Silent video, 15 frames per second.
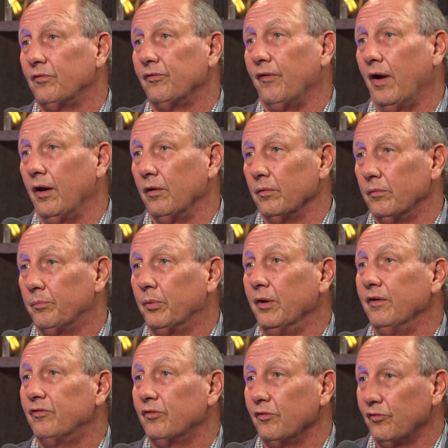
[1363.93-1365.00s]
filed
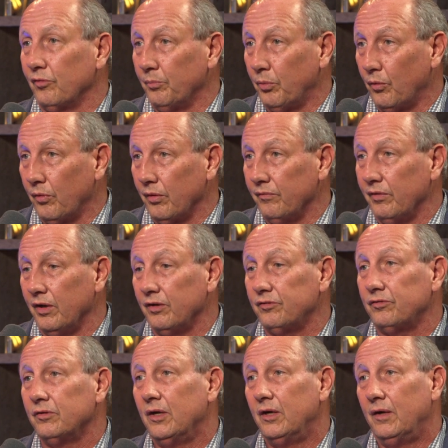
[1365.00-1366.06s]
briefs in support of us.